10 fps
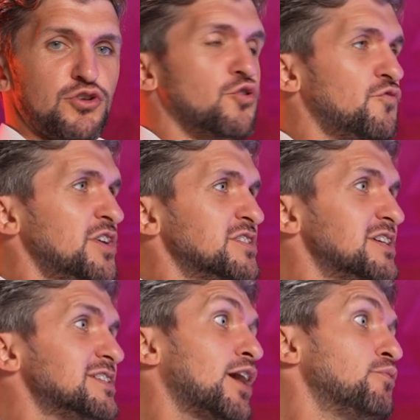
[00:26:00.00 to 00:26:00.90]
a New York
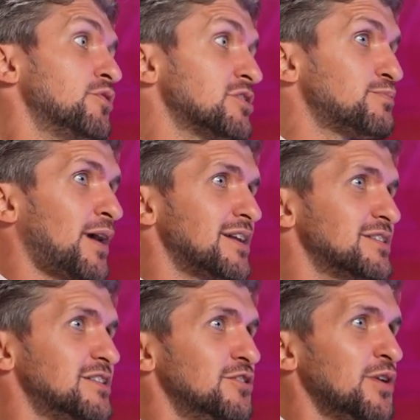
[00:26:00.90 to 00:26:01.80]
VC to help you expand
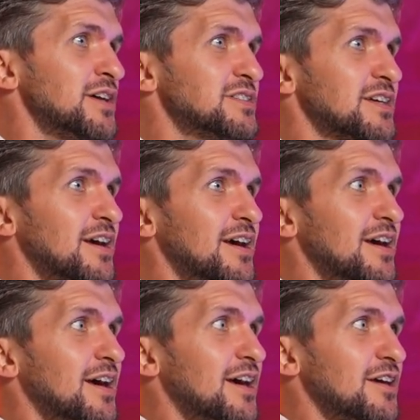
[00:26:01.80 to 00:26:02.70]
into the US,
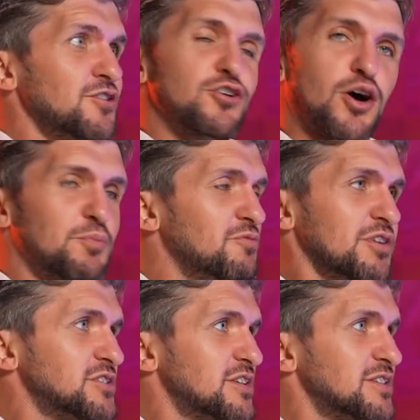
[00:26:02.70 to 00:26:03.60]
you can't be
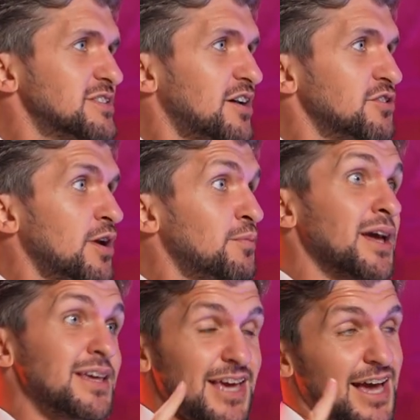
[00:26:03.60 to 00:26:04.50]
registered in Saudi
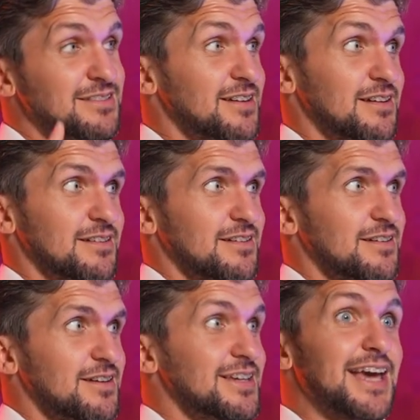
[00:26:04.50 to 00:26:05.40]
Arabia yet.
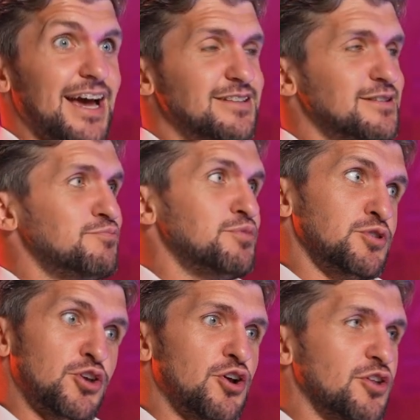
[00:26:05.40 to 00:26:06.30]
But
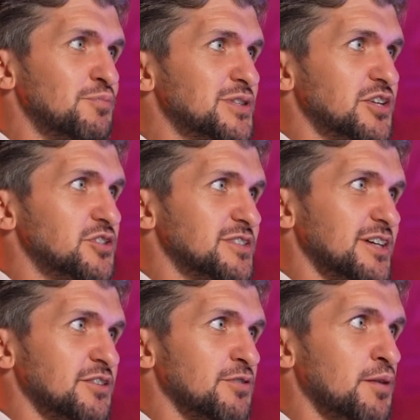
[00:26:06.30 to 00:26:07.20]
you know the potential of
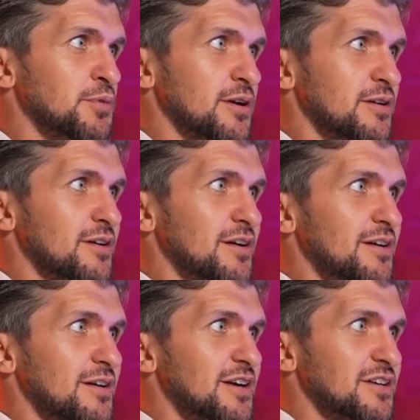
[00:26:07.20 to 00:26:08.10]
Saudi Arabia.
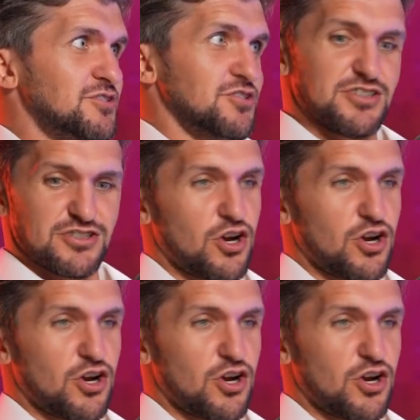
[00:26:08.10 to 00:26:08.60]
It's just a